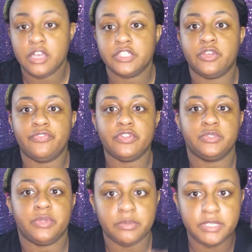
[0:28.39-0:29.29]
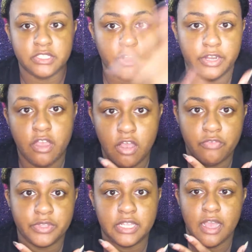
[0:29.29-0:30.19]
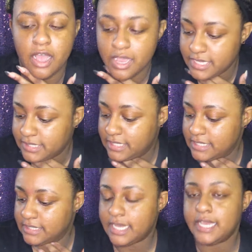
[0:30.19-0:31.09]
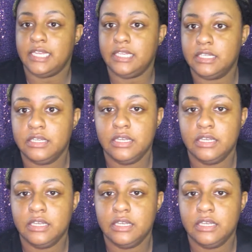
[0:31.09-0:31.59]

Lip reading: So first we're going to be starting off with the eyes. It is a